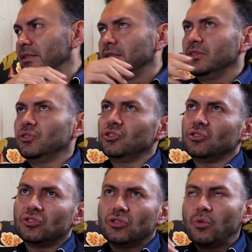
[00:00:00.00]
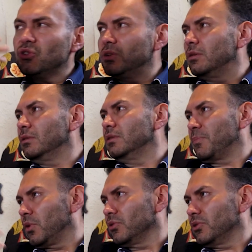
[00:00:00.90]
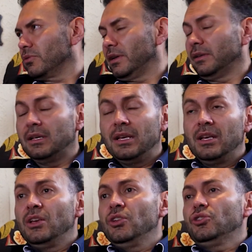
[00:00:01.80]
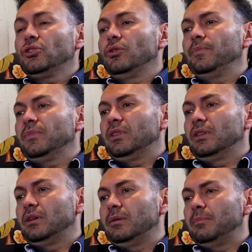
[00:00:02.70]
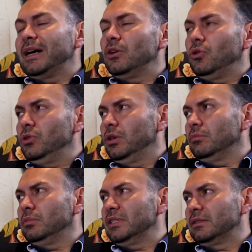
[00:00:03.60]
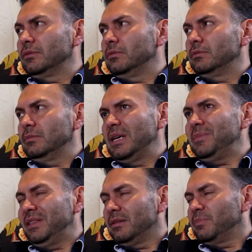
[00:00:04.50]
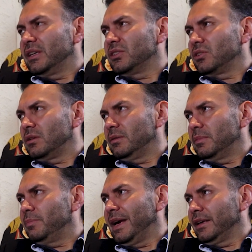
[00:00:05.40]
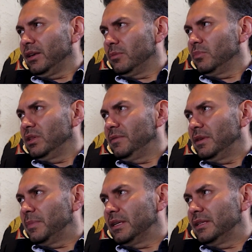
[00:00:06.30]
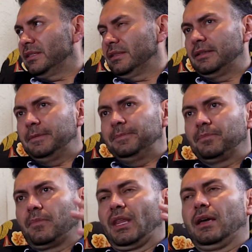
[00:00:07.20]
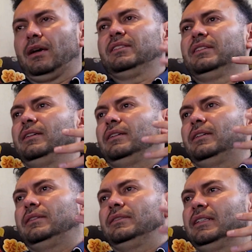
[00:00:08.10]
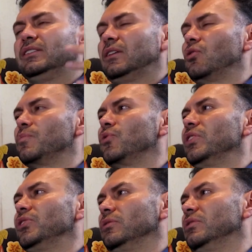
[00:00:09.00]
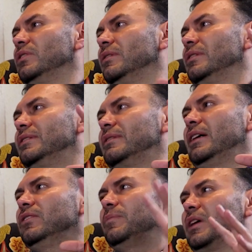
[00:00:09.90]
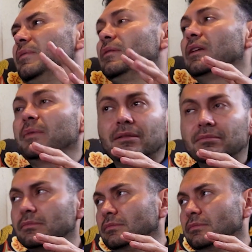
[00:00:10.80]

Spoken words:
the social approach, right? So the Banco Unión is maybe the biggest bank in Bolivia, but it's a corporation. It's kind of private, but I mean,